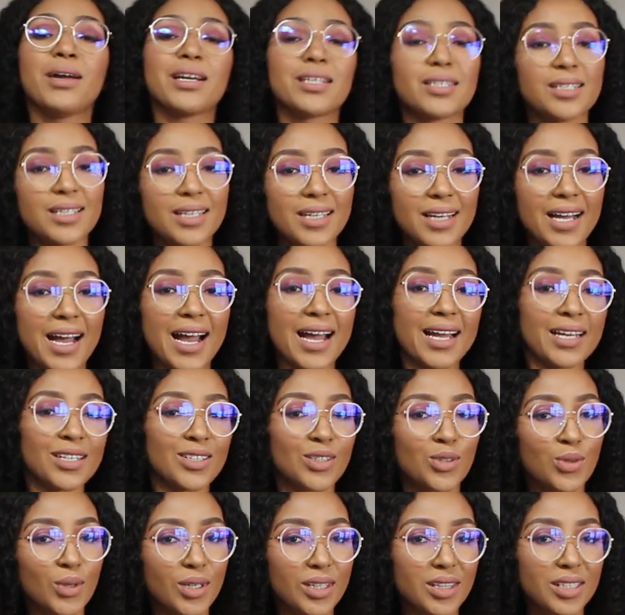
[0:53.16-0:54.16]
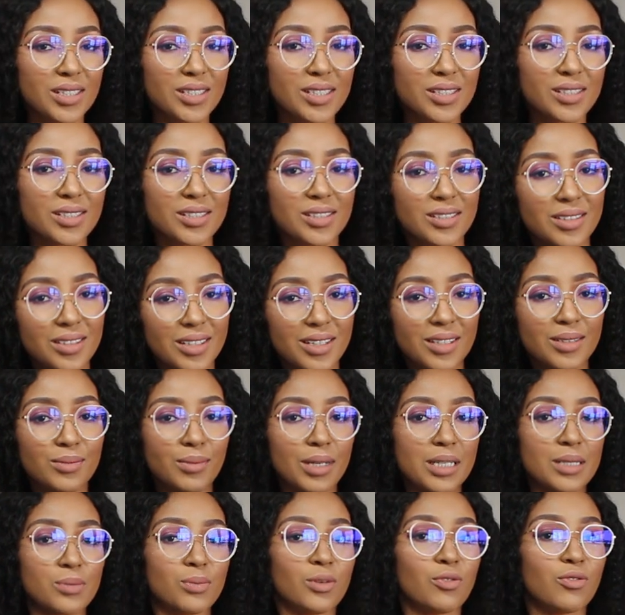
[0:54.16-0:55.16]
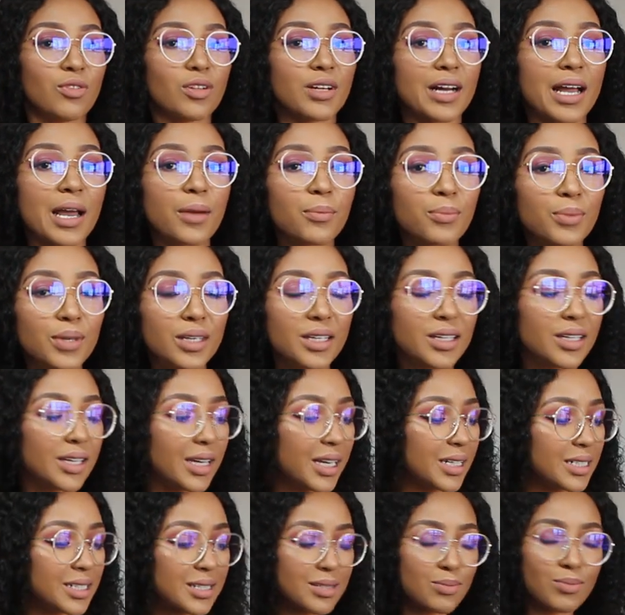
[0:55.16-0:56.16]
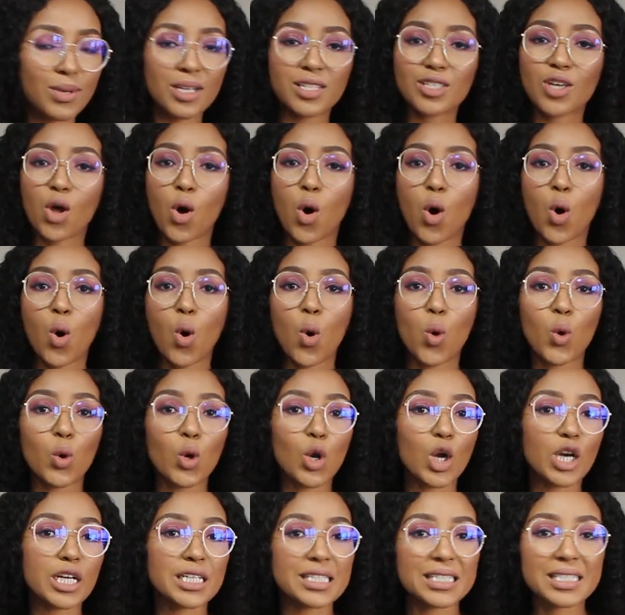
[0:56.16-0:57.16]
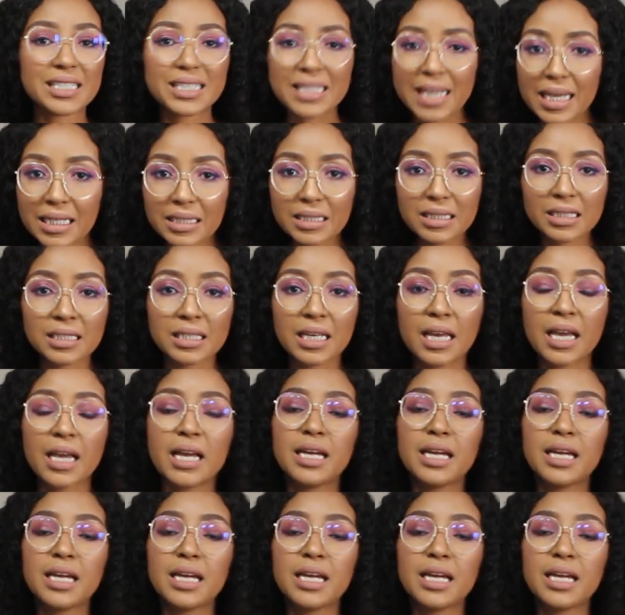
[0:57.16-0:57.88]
Actually, I enjoy this. It makes me feel happy. It just makes a whole lot of sense.